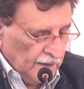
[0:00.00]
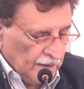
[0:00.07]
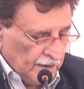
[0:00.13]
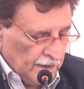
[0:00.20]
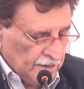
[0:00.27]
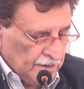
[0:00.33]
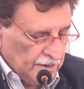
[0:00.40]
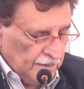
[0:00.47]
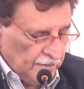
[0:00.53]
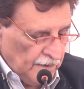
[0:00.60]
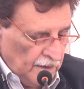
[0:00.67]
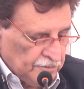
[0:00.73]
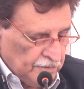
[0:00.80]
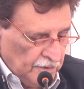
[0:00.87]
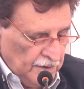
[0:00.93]
countries
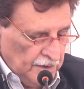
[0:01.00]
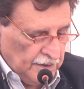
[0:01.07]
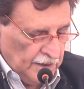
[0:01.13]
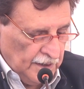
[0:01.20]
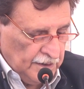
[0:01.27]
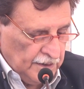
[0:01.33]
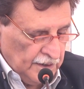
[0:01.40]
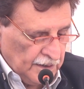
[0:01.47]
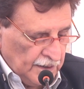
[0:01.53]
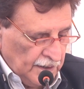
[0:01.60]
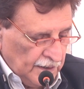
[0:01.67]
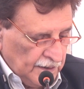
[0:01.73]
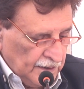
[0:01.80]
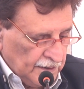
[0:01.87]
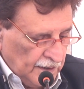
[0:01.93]
abroad for
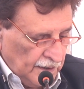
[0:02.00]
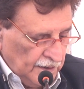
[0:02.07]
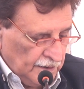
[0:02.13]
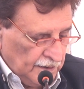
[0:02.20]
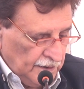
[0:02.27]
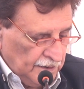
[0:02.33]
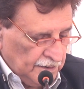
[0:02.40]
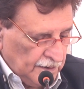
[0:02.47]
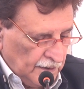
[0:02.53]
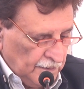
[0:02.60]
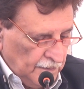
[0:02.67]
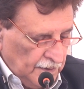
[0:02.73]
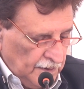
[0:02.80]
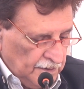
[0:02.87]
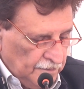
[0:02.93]
AJK and attending these
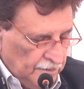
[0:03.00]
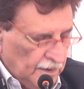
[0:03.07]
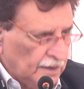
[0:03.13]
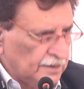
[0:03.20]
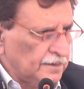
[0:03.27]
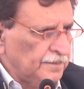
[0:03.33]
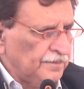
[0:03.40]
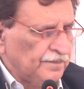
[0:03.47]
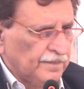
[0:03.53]
ceremonies with us.